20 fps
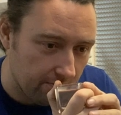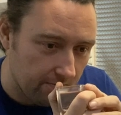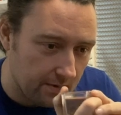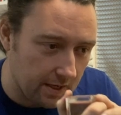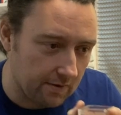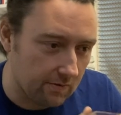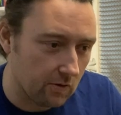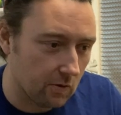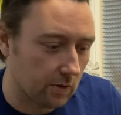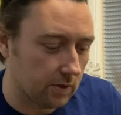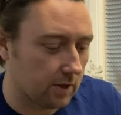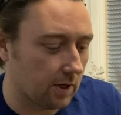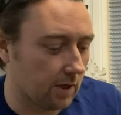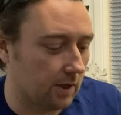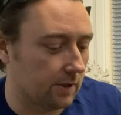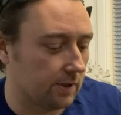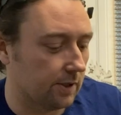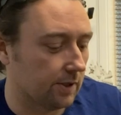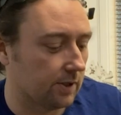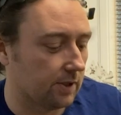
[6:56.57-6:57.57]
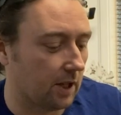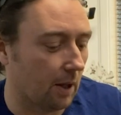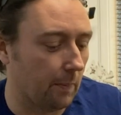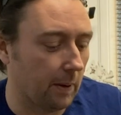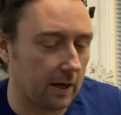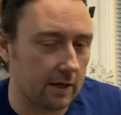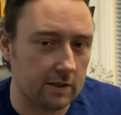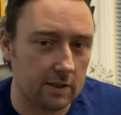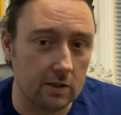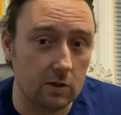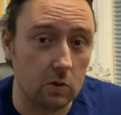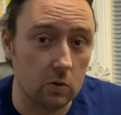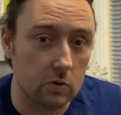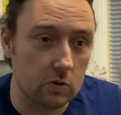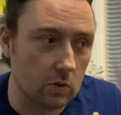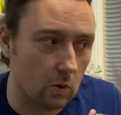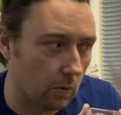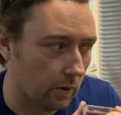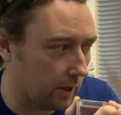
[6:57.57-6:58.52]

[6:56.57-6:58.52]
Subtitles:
Even though it turns your stomach to do so,